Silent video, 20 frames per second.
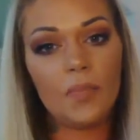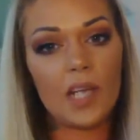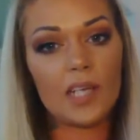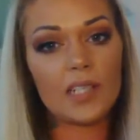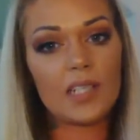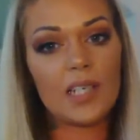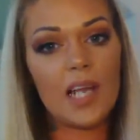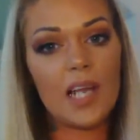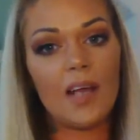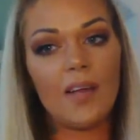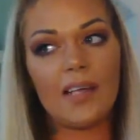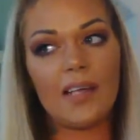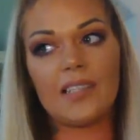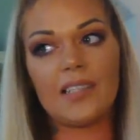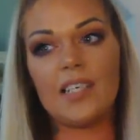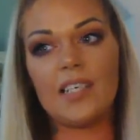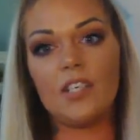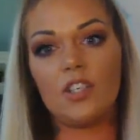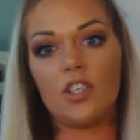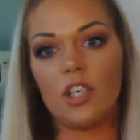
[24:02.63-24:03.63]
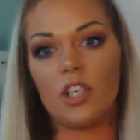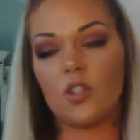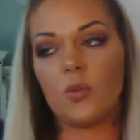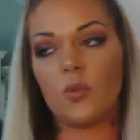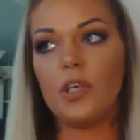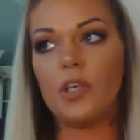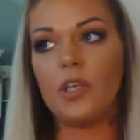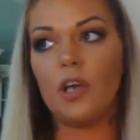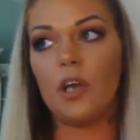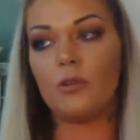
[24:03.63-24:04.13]
It's not like t-shirts
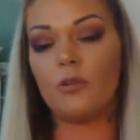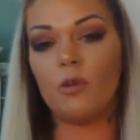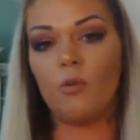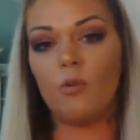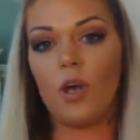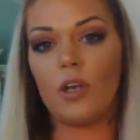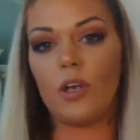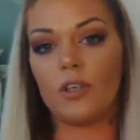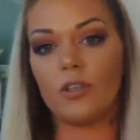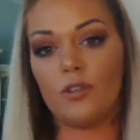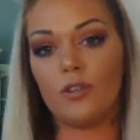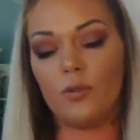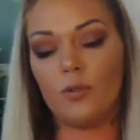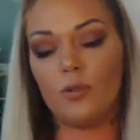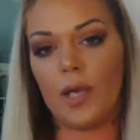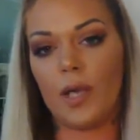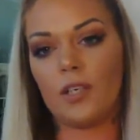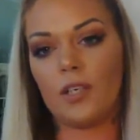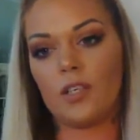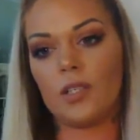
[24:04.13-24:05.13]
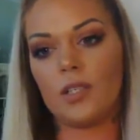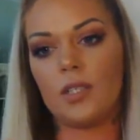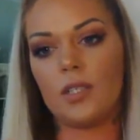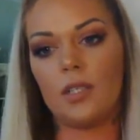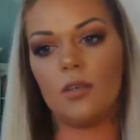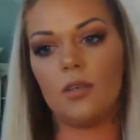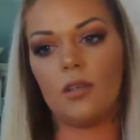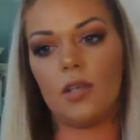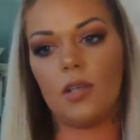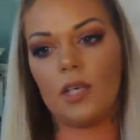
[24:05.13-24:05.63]
where you go through one or two pages
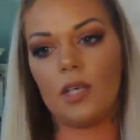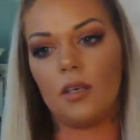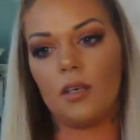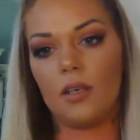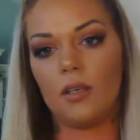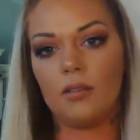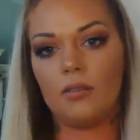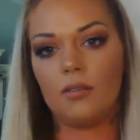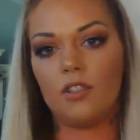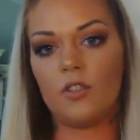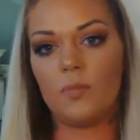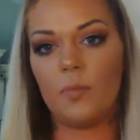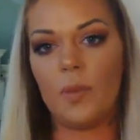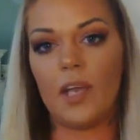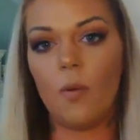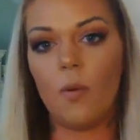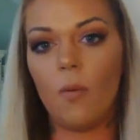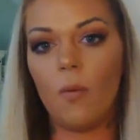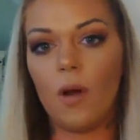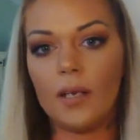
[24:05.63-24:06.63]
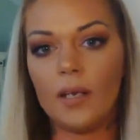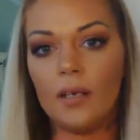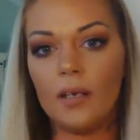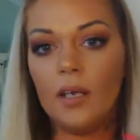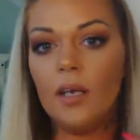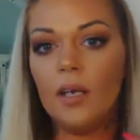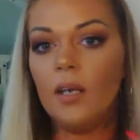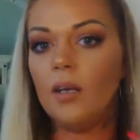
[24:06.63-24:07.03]
and you're like, "Uh, just pick one."